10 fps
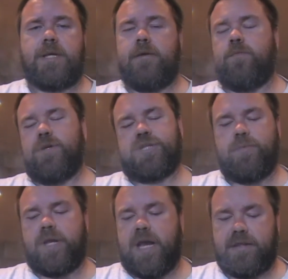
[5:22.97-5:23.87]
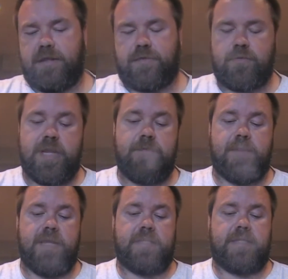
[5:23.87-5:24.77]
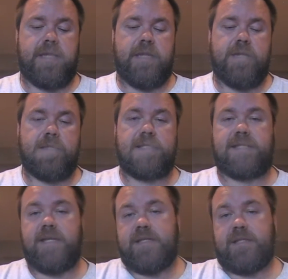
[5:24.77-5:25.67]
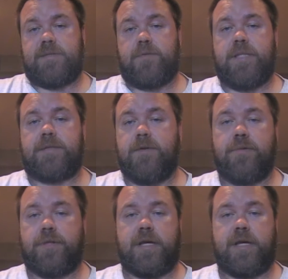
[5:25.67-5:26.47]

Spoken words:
I wish I would have gotten the 3, but the 6 is pretty smooth.